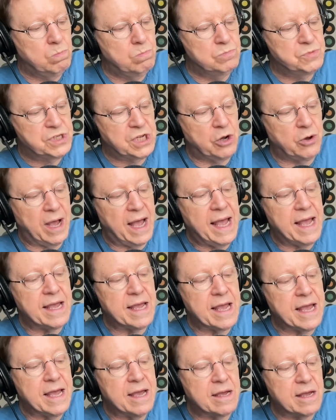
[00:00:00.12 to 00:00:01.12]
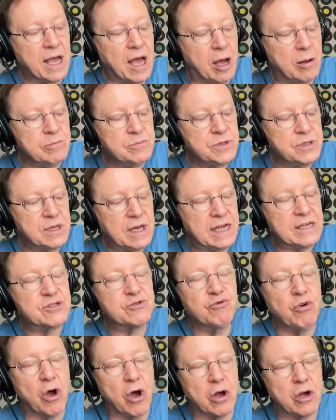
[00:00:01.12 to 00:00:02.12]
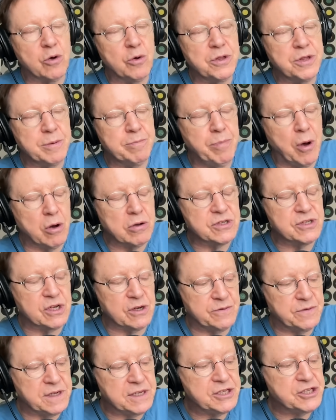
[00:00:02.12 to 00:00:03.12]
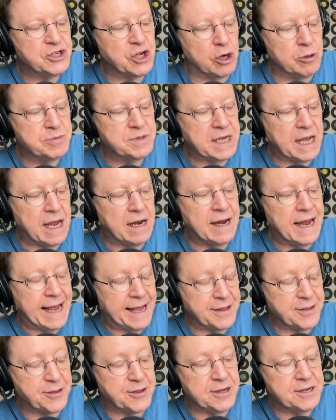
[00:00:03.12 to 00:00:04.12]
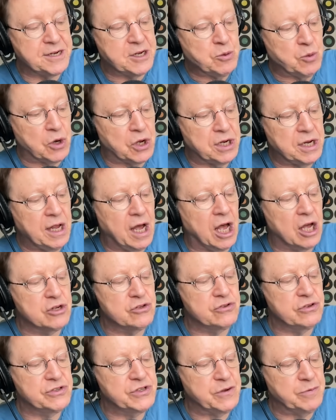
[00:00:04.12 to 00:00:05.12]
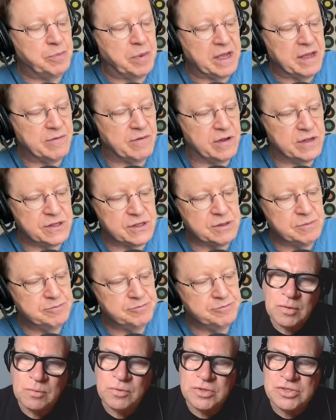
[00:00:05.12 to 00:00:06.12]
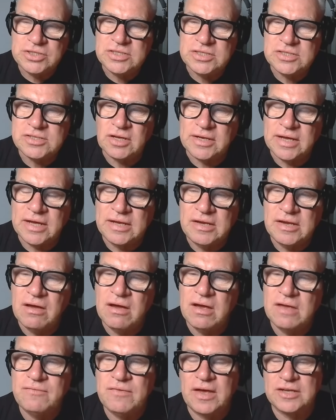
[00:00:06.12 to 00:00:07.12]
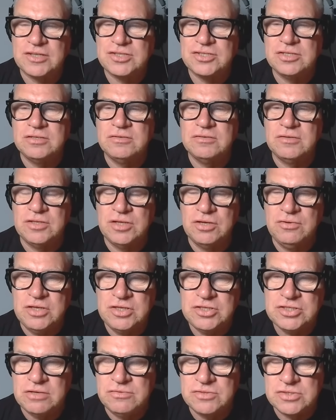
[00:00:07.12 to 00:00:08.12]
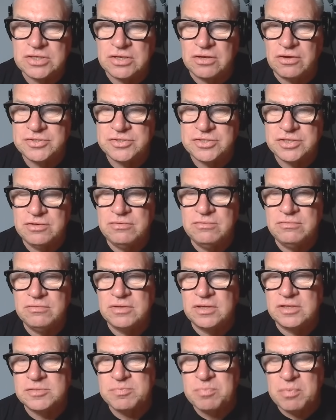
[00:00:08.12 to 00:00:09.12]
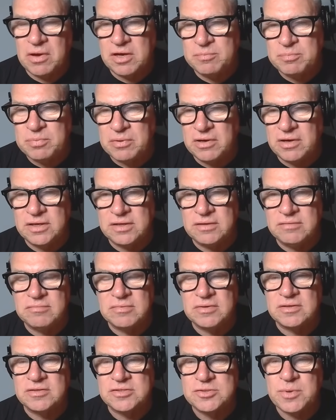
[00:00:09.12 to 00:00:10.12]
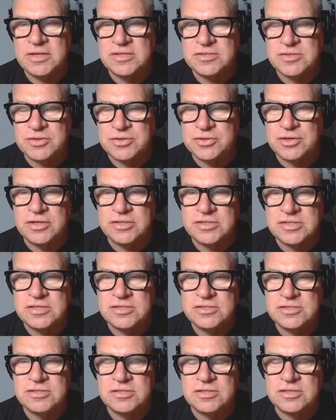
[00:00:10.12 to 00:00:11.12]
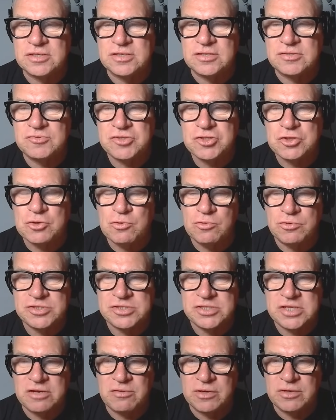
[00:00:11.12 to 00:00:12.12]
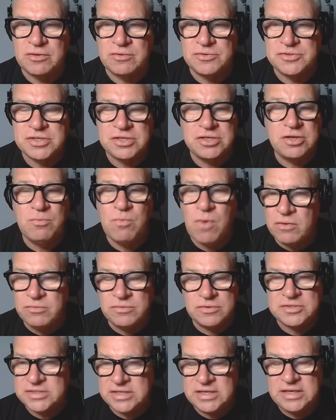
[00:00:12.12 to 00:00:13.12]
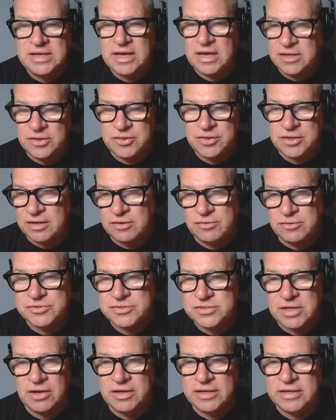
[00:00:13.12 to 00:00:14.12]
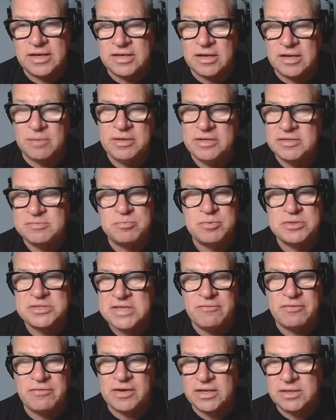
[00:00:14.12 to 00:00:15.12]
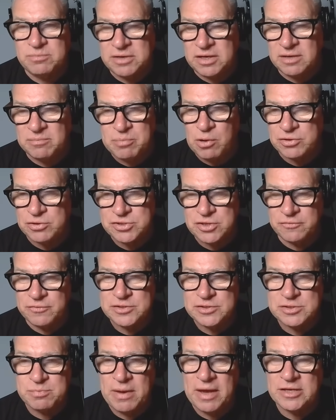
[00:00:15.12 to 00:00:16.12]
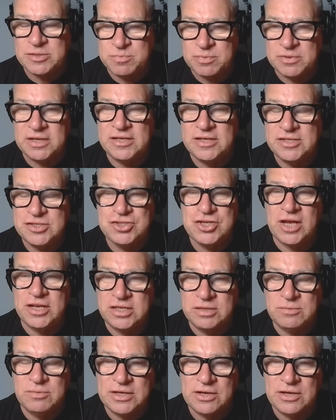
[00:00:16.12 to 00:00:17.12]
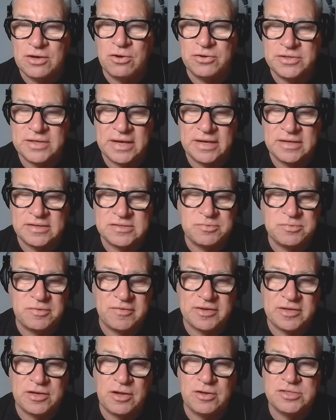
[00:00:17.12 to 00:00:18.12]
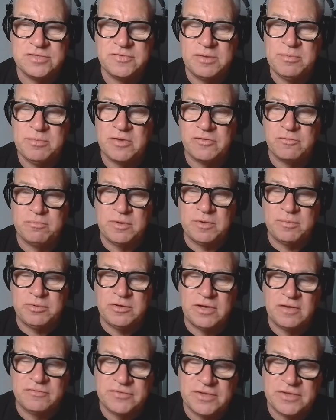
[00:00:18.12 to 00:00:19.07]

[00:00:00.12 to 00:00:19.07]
So, hey, here comes Let's Rock with the box office top 10. At 31, Hundreds of Beavers. Which is like a live-action Looney Tunes cartoon inspired by 20s and 30s short serials. You won't see anything else like it. I mean, it was never going to be a box office smash, but it is genuinely odd, and we've had loads of emails from people who